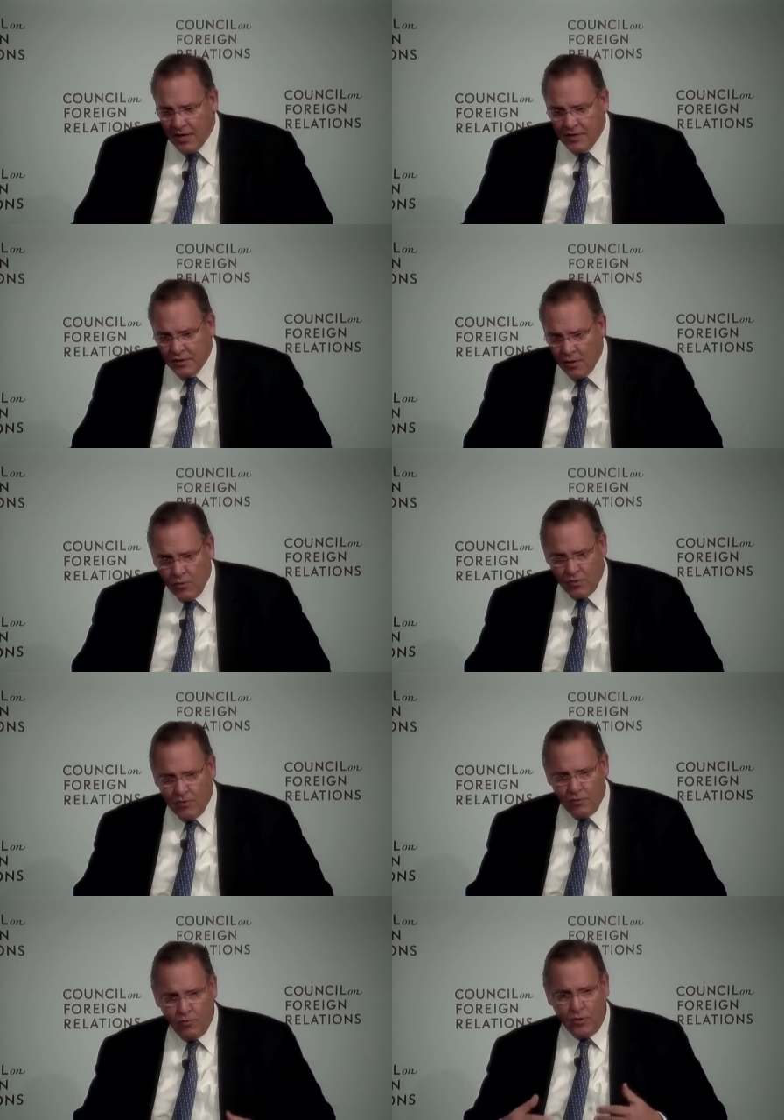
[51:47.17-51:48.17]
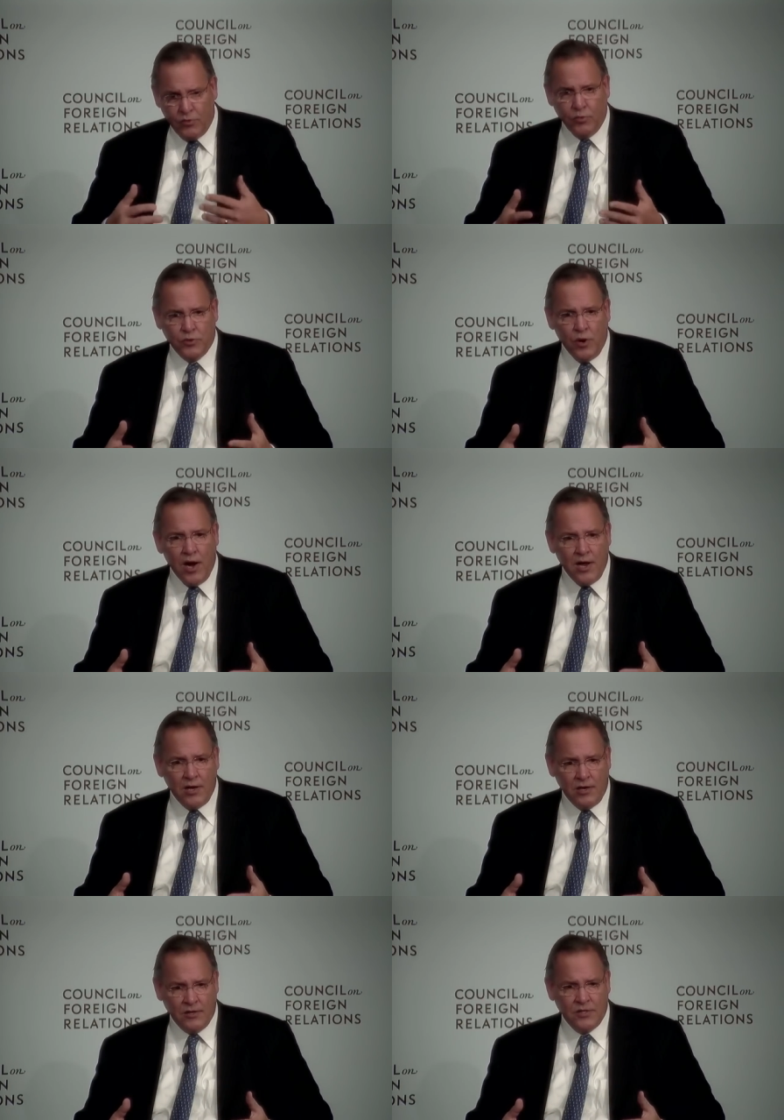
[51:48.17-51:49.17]
So we, we try
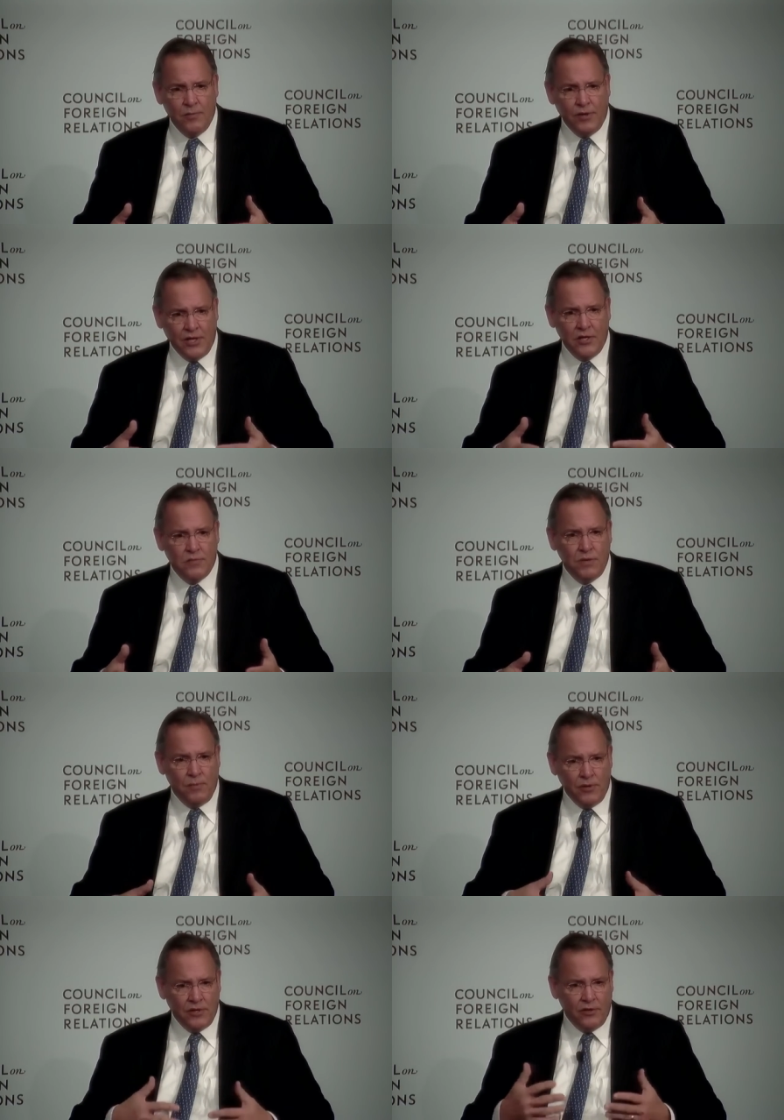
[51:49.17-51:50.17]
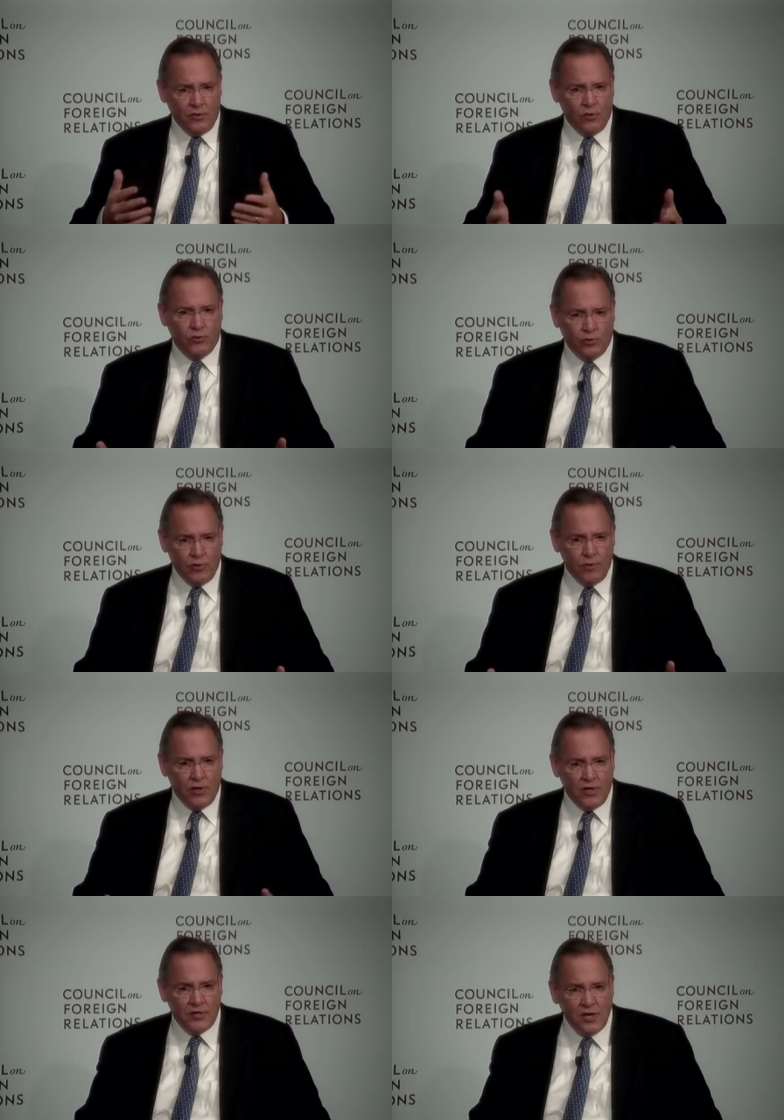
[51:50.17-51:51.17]
and assimilate these people into their local
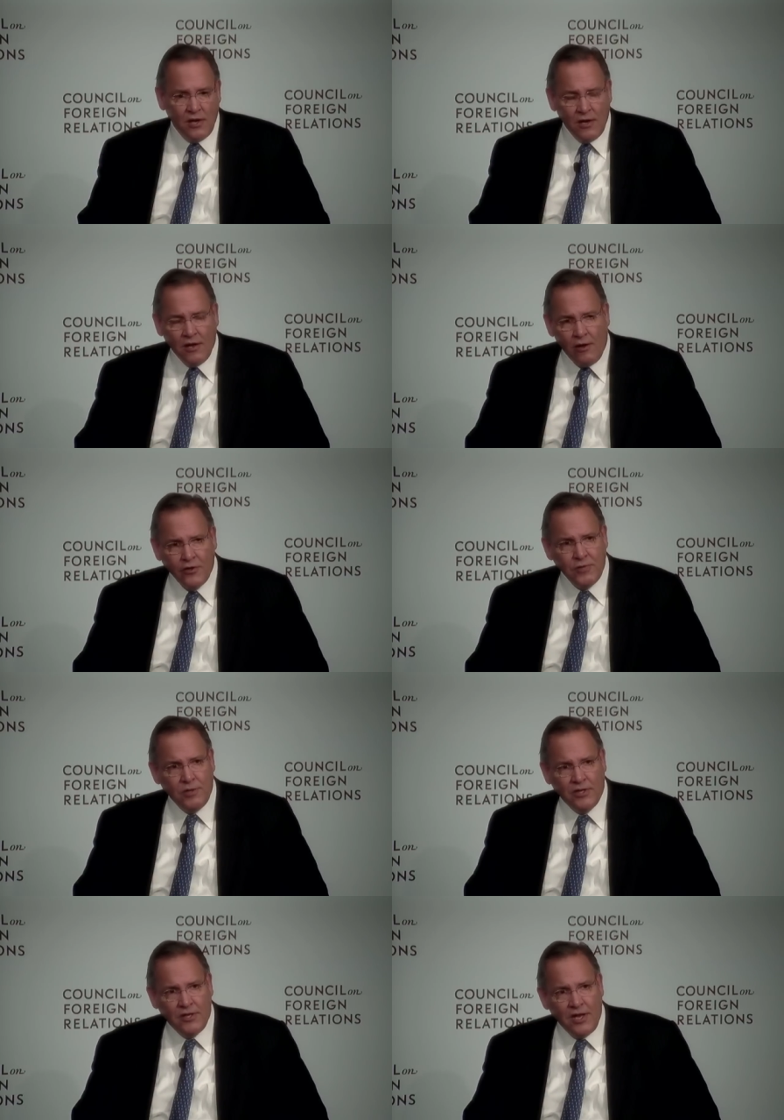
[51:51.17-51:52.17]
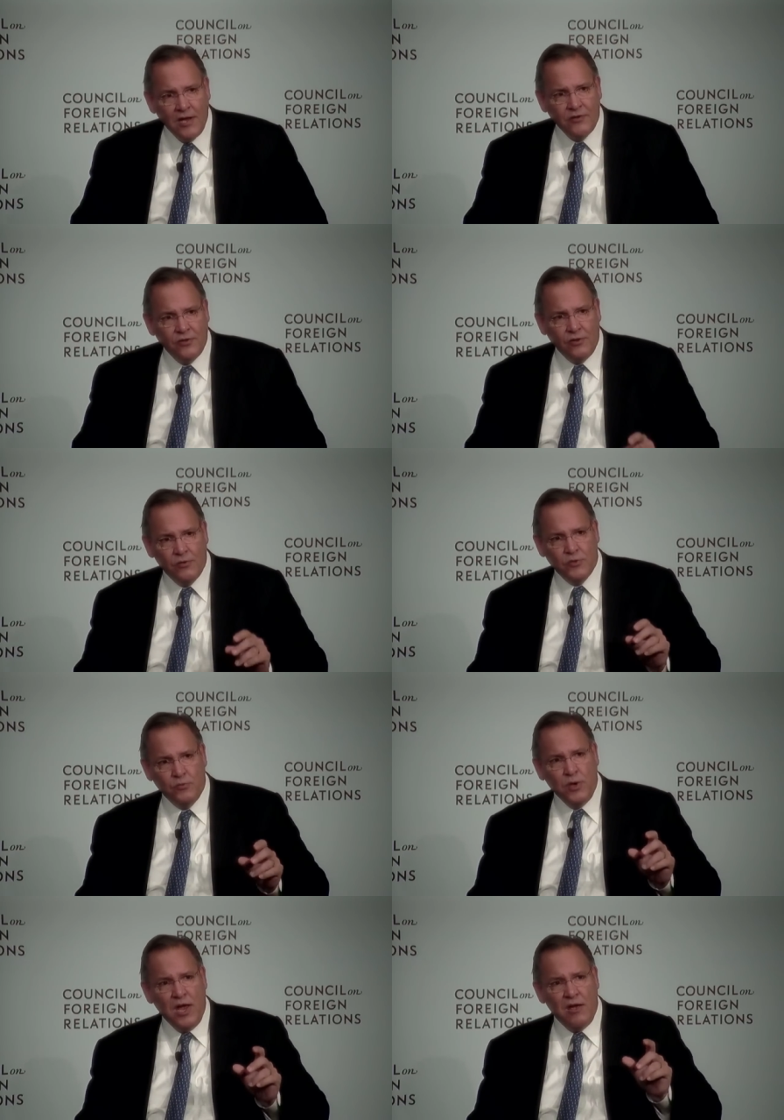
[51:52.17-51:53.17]
communities. Ultimately, the answer, though, is
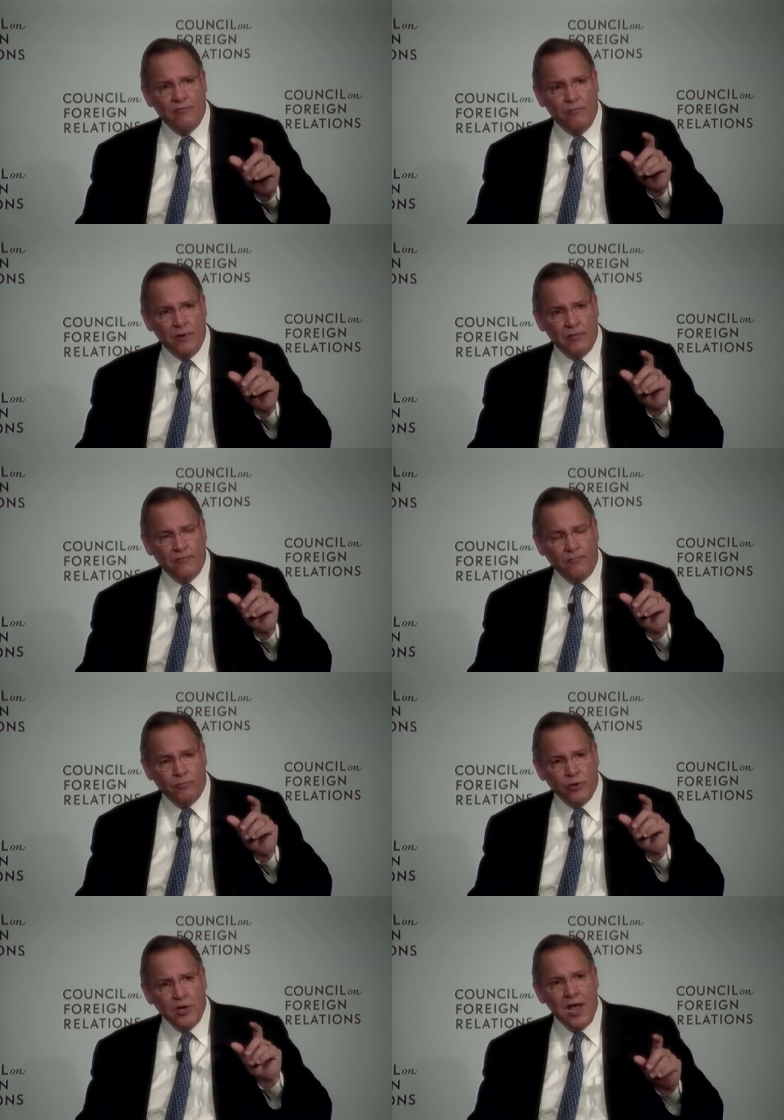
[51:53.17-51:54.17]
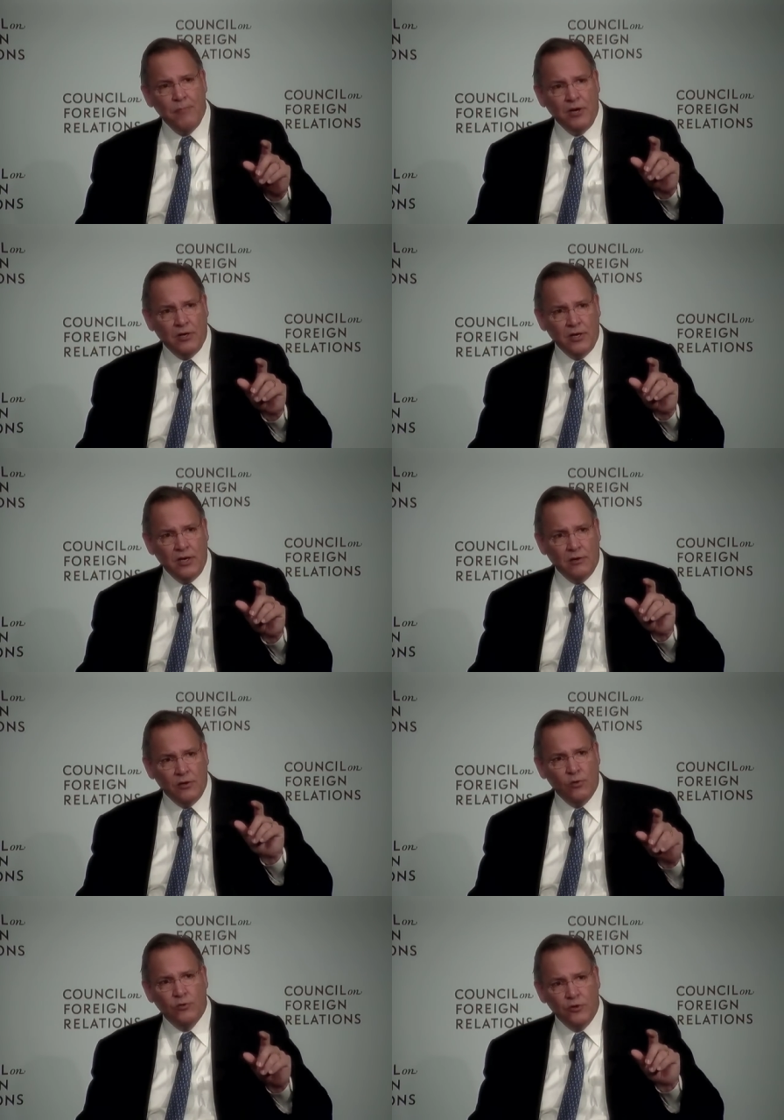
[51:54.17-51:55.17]
we have predominantly
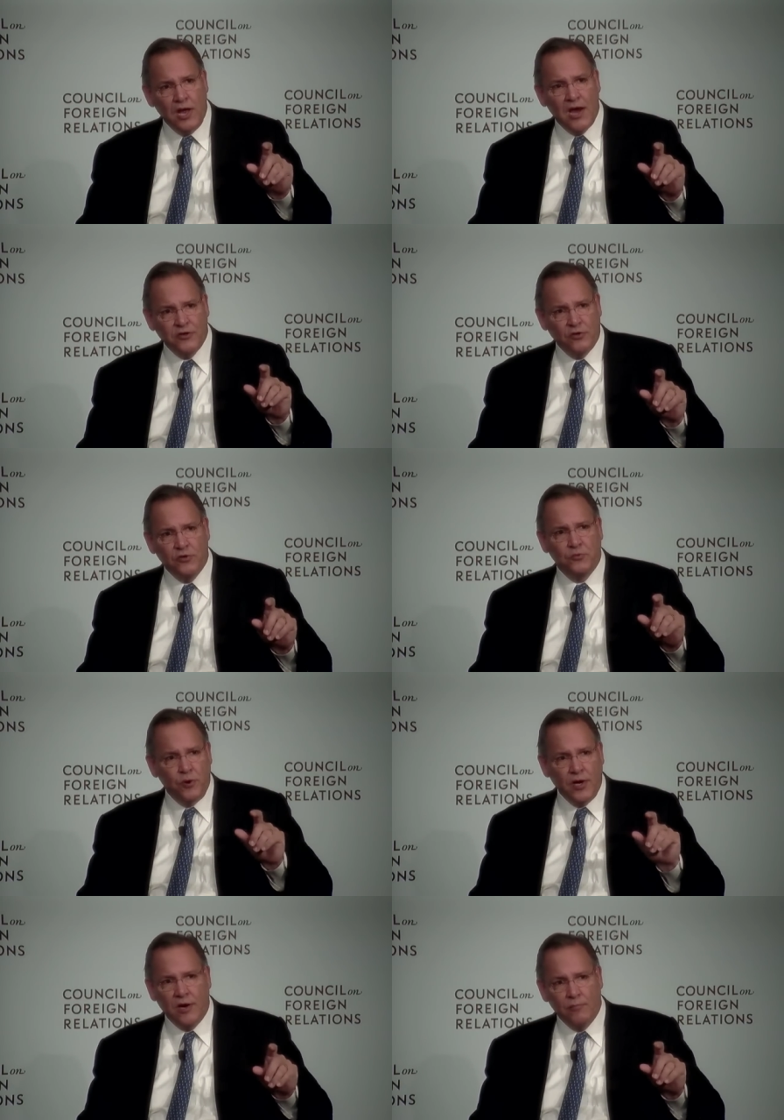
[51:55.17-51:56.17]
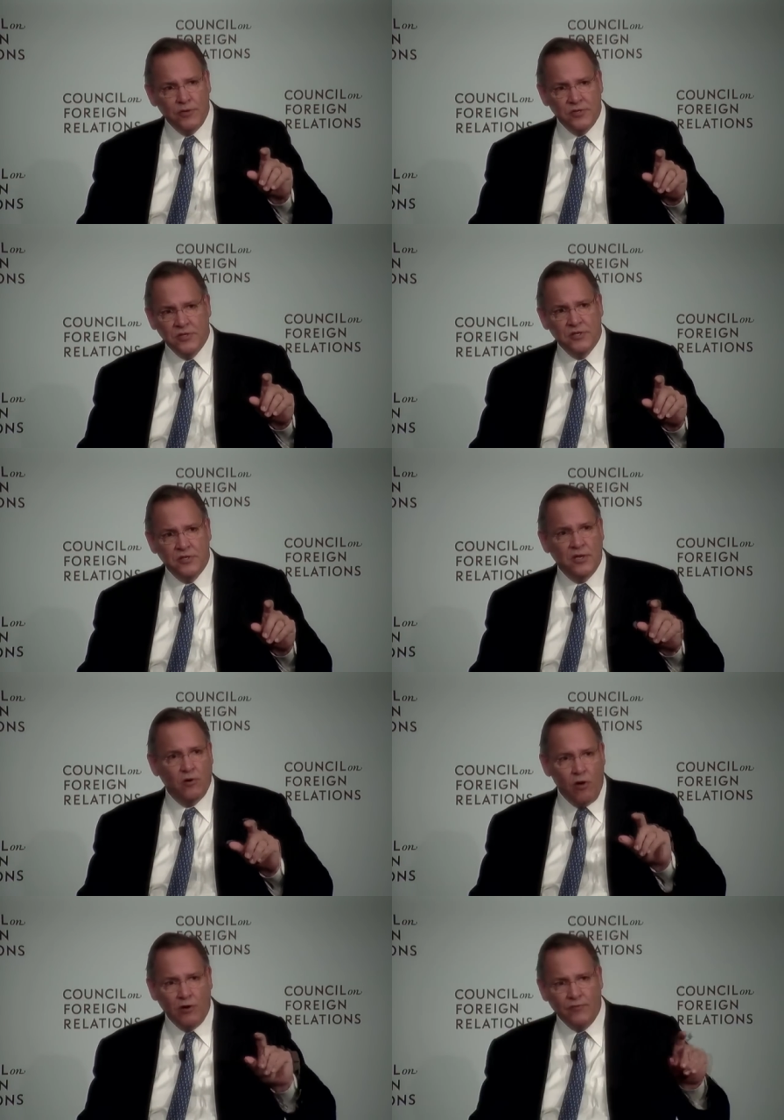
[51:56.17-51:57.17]
local nationals running our businesses in
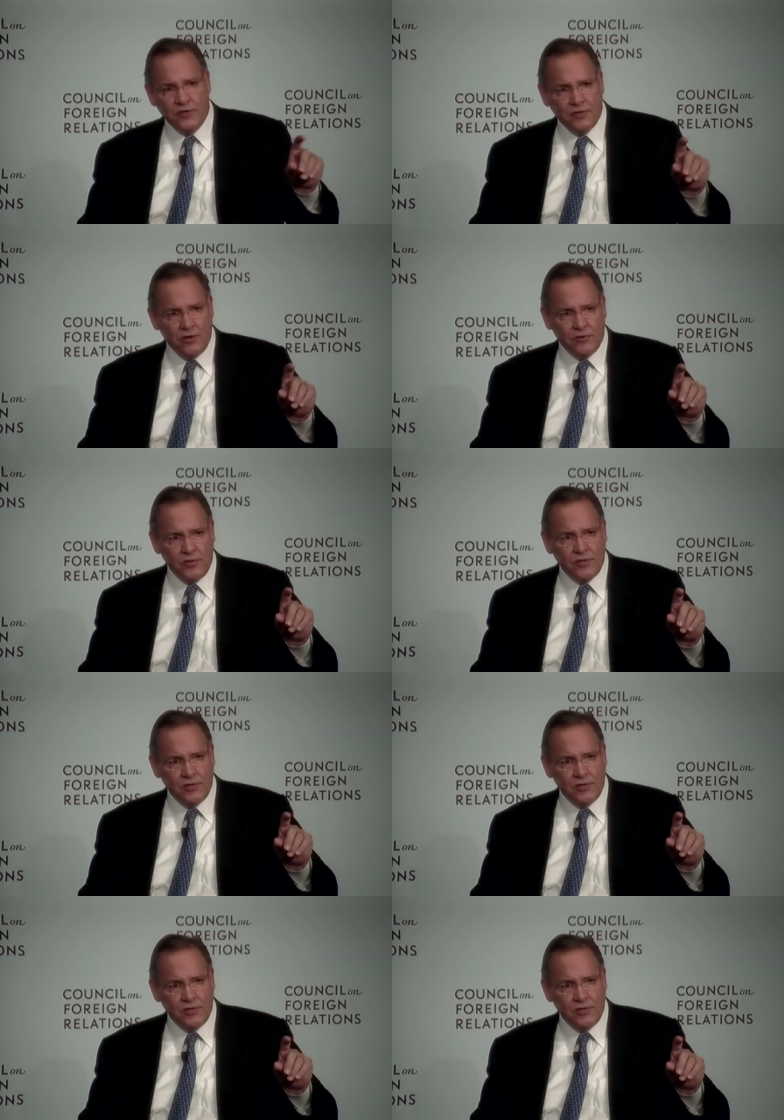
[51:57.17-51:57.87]
all of these countries.